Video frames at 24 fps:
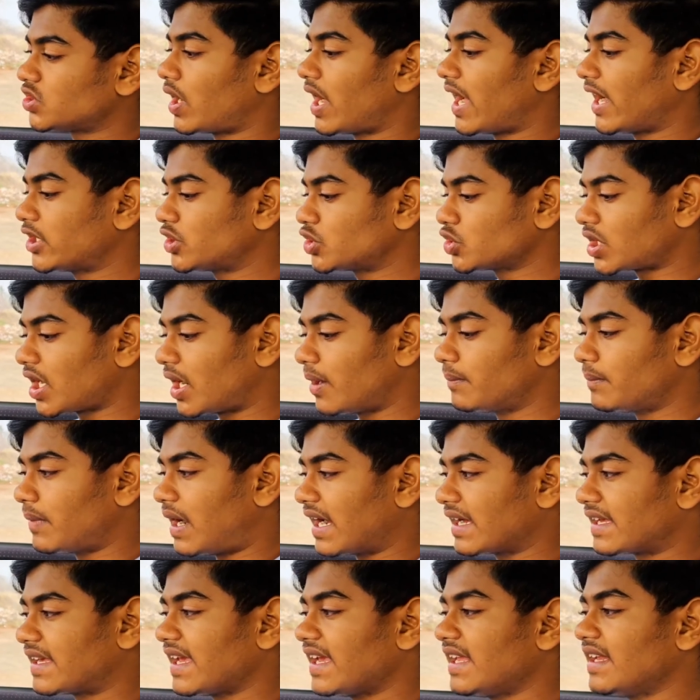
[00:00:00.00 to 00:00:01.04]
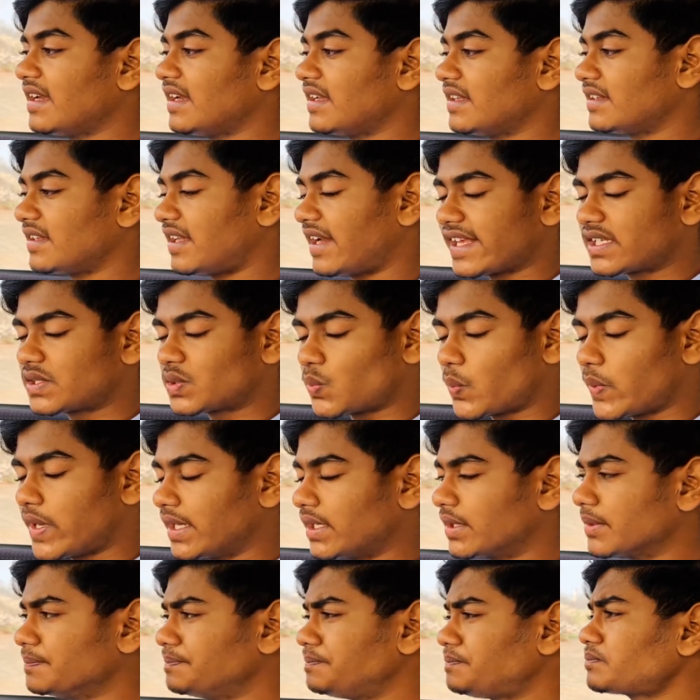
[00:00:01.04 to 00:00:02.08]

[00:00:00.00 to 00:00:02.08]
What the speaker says: I had to come again the next week.